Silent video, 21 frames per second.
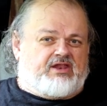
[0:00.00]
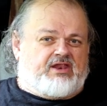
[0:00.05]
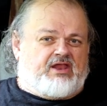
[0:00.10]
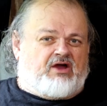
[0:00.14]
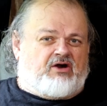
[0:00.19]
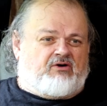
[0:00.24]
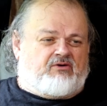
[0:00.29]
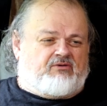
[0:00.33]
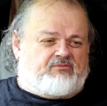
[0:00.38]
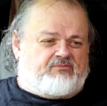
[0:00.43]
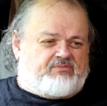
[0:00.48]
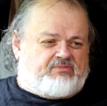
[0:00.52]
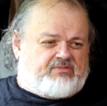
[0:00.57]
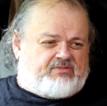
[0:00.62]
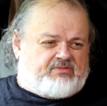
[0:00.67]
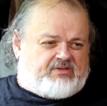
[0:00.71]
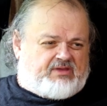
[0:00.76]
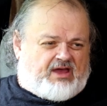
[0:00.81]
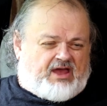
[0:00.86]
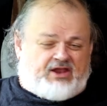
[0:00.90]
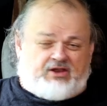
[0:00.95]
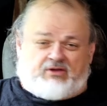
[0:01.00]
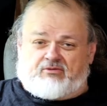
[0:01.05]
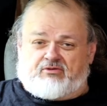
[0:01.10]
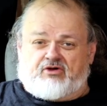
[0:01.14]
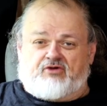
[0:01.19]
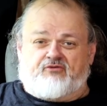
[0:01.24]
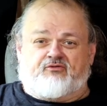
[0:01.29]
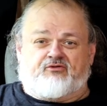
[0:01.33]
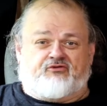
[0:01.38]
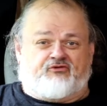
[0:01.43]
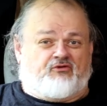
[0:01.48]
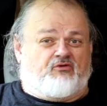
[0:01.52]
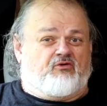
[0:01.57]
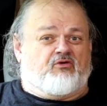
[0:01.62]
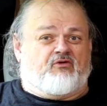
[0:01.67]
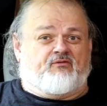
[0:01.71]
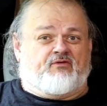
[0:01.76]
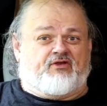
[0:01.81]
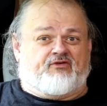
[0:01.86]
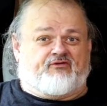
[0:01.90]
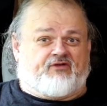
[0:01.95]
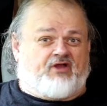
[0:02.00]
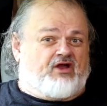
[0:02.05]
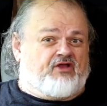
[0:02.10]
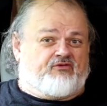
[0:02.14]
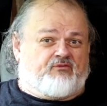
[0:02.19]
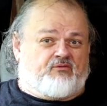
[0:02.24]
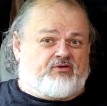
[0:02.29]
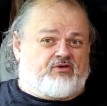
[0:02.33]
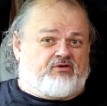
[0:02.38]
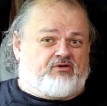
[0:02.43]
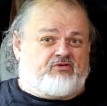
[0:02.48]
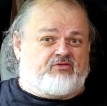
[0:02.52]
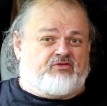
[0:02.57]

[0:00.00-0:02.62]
Now, I don't know for sure if that's God's will.